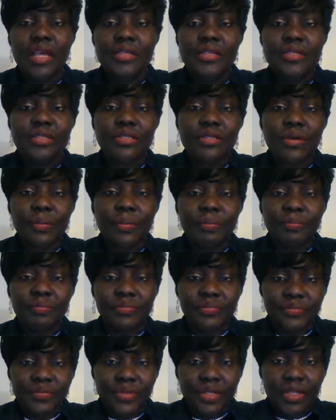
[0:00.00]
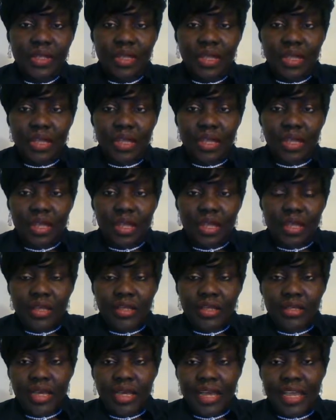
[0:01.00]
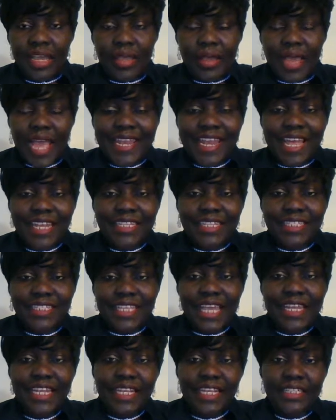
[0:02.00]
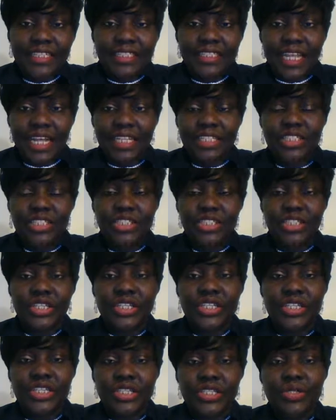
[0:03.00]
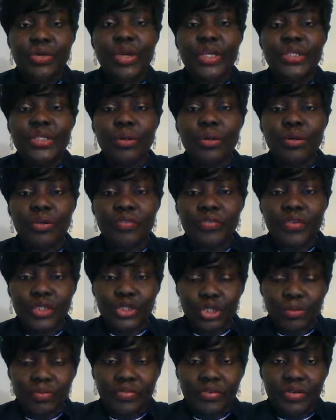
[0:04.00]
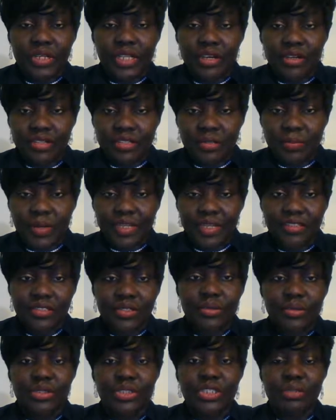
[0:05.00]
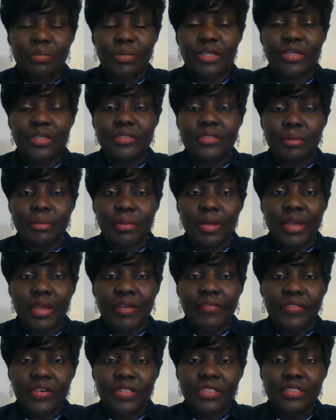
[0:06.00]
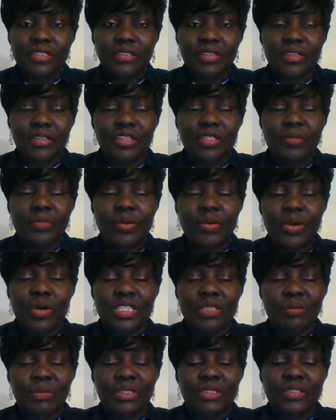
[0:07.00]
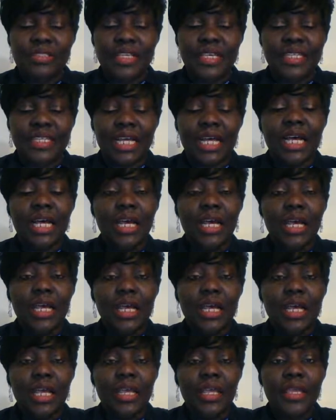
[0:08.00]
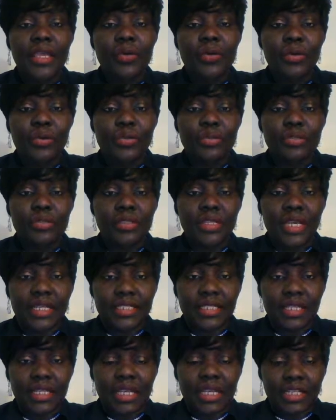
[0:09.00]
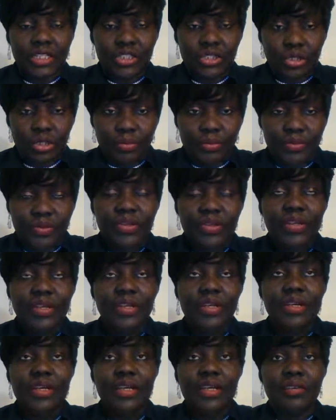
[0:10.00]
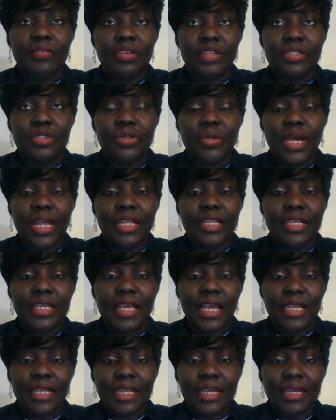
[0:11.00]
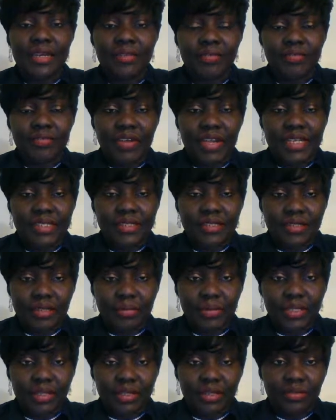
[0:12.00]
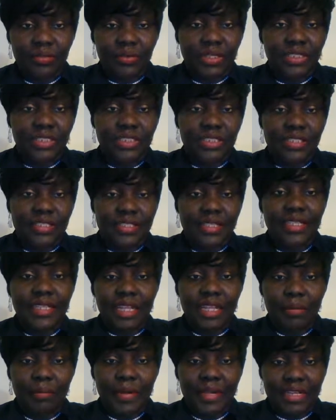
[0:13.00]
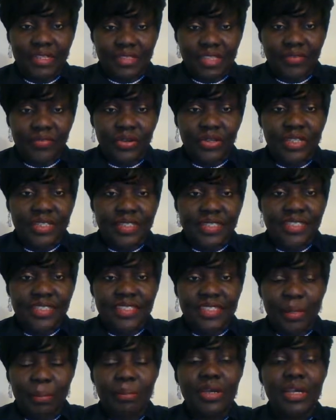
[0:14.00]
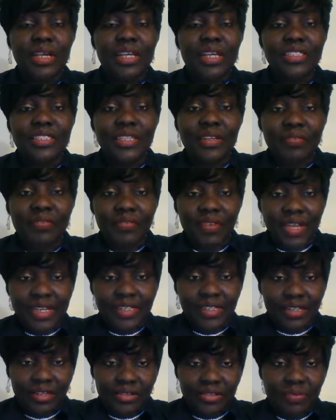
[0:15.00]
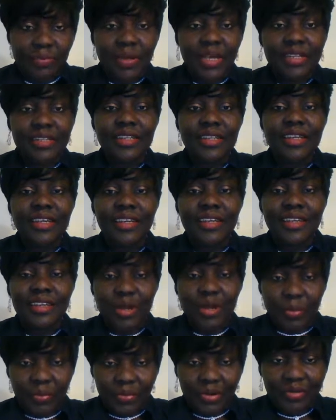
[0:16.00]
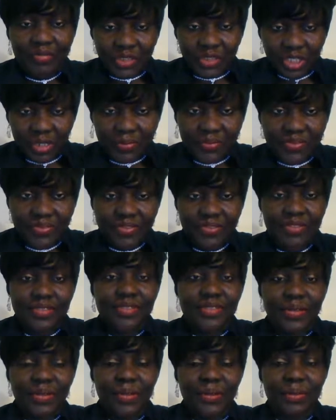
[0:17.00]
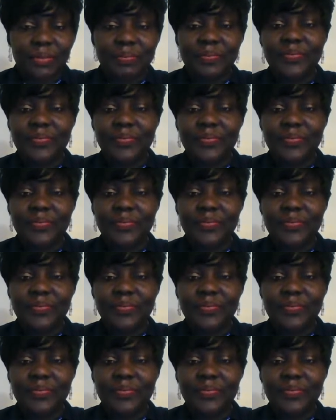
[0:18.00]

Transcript: So Ada decided that she is going to look for a job for the husband, so she made some effort. The husband was been saying that he couldn't get any job. Eventually, Ada finds something. When she sits down by herself on the system, she finds the husband a couple of jobs to do.